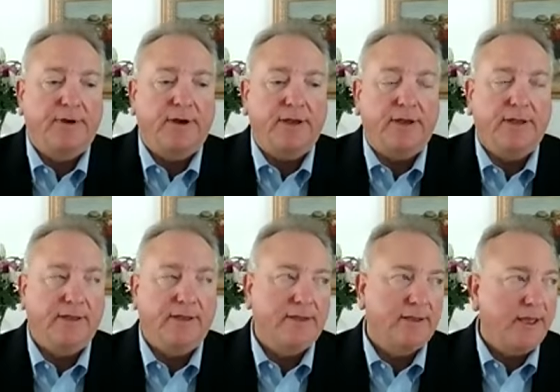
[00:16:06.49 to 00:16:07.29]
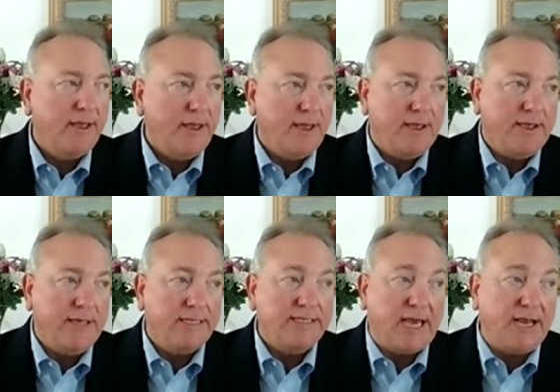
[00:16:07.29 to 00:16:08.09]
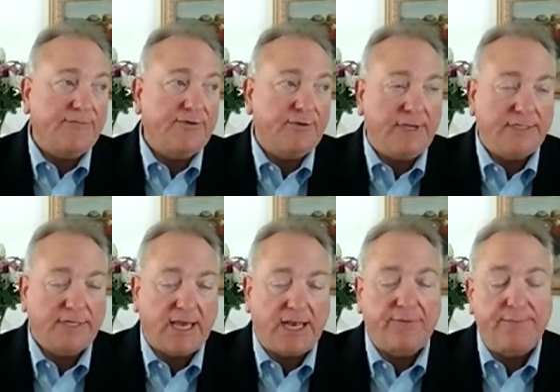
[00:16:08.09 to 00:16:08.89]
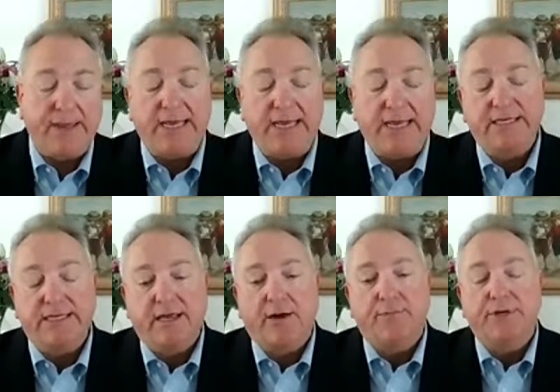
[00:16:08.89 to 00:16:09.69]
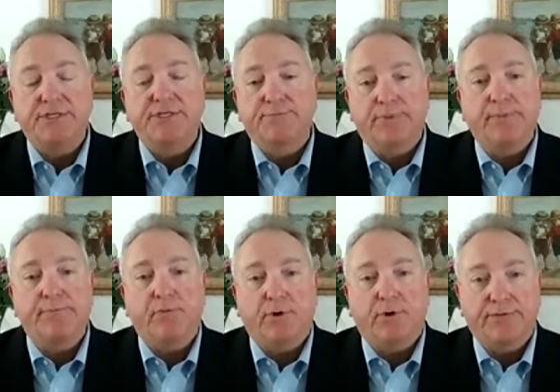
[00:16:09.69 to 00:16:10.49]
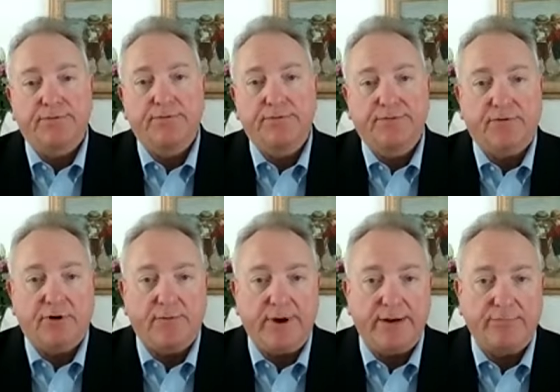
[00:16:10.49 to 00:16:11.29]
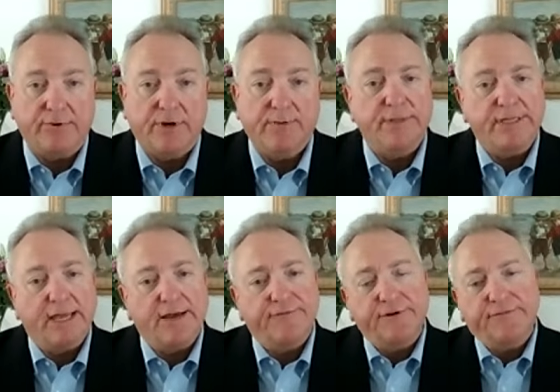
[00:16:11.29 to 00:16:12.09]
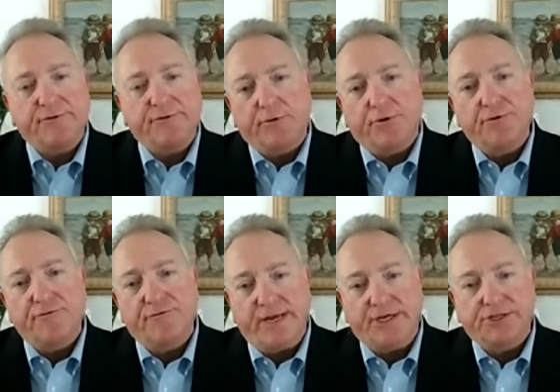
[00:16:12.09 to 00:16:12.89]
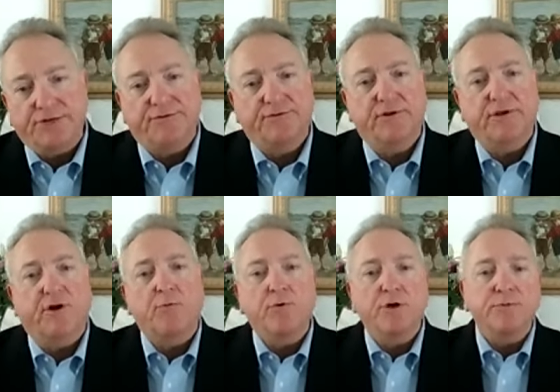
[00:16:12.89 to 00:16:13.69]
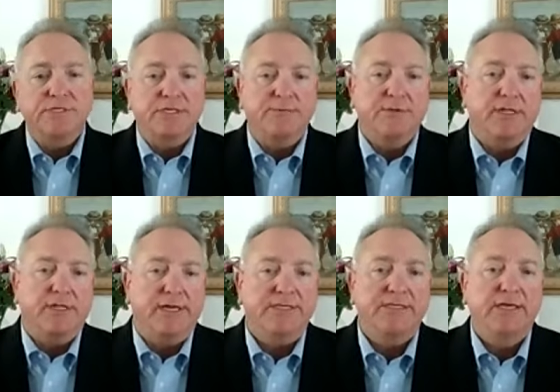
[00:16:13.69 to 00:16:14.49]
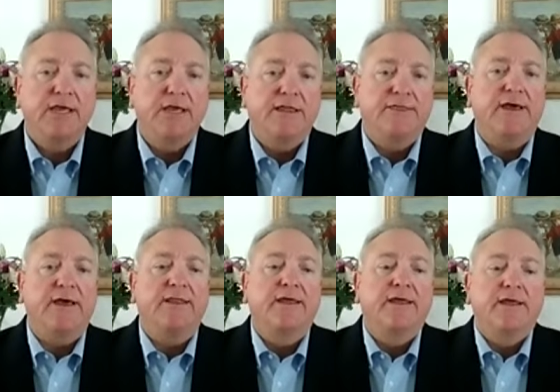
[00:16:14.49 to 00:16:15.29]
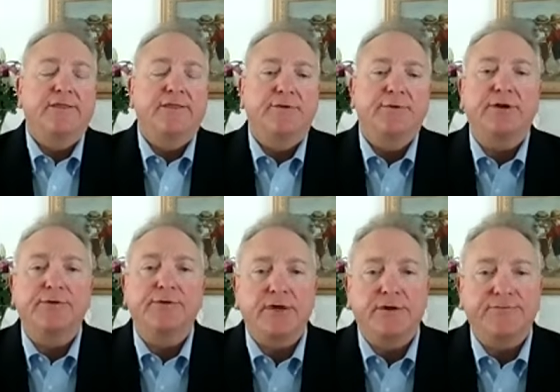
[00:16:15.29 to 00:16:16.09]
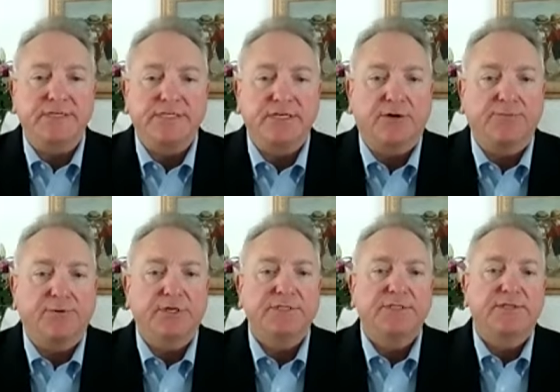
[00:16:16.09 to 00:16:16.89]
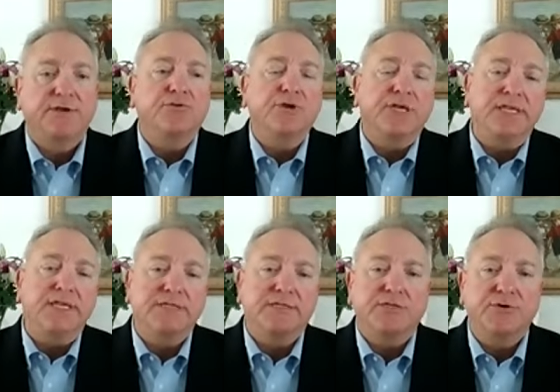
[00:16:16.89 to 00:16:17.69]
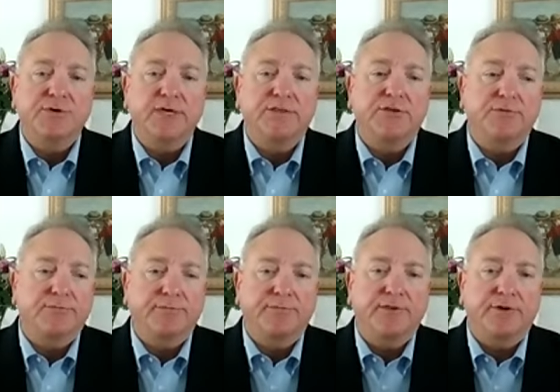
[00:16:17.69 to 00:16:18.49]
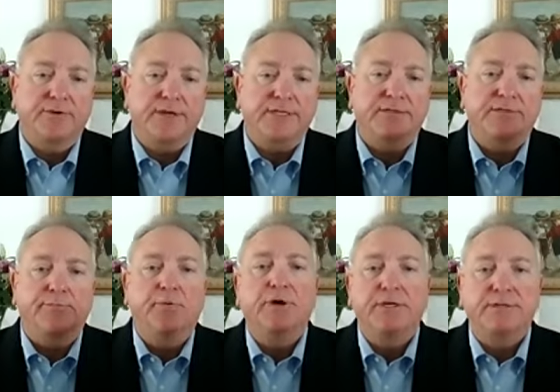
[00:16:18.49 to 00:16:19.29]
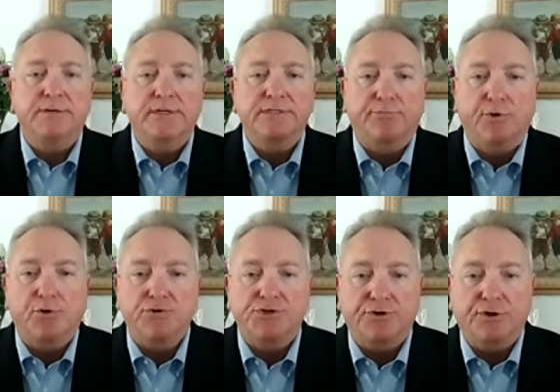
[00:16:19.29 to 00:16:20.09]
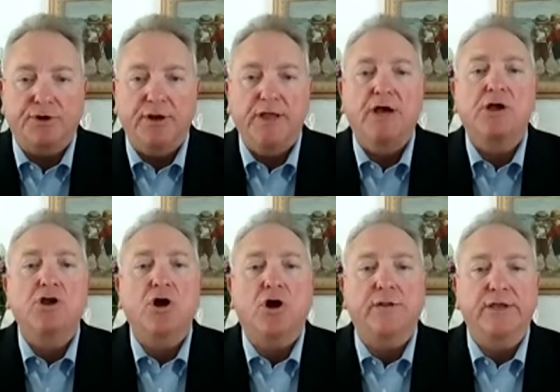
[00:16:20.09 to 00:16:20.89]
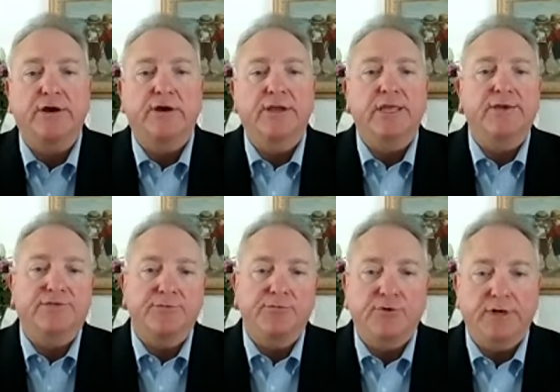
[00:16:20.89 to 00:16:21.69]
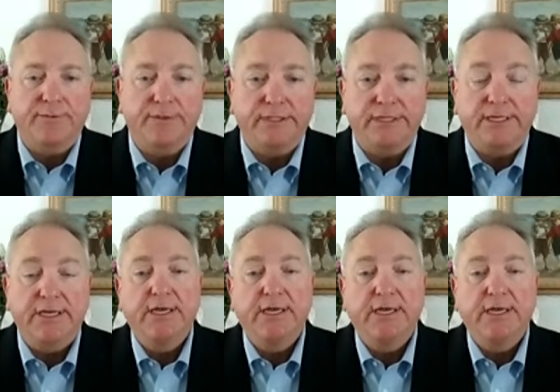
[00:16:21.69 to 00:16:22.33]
uh it's kind of it's kind of amazing how much people want to throw at a book, but they have different motivations. You know, I work with some clients that they really don't care if they sell books. They're looking to, to get their their if the book is a, is a brochure, a calling card. It gives them credibility.